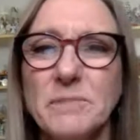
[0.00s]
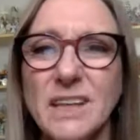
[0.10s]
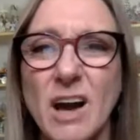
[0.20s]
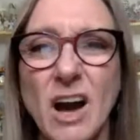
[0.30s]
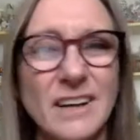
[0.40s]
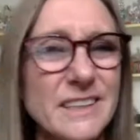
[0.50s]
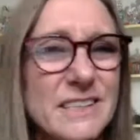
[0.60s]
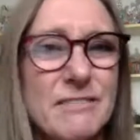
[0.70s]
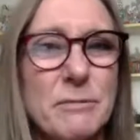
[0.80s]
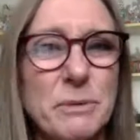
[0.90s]

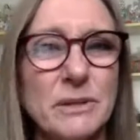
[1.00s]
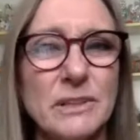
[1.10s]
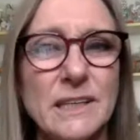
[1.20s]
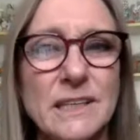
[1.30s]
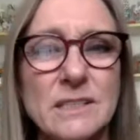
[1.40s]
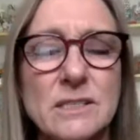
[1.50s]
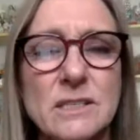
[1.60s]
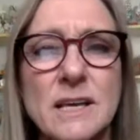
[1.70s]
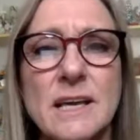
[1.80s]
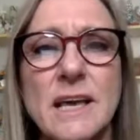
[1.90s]
cognitive
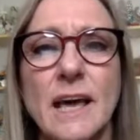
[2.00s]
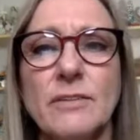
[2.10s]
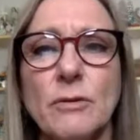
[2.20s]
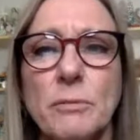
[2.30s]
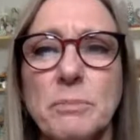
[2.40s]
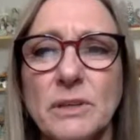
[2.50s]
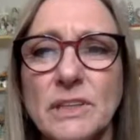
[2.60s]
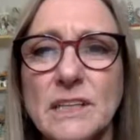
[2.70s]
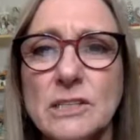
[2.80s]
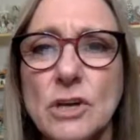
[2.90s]
abilities and their
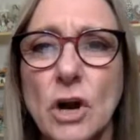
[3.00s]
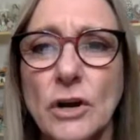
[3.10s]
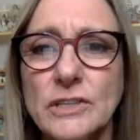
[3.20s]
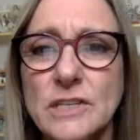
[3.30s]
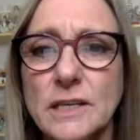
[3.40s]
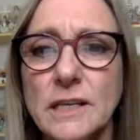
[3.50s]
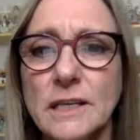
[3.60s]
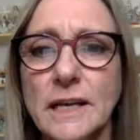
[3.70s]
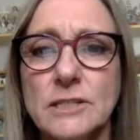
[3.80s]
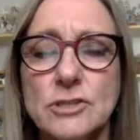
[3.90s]
ability to articulate.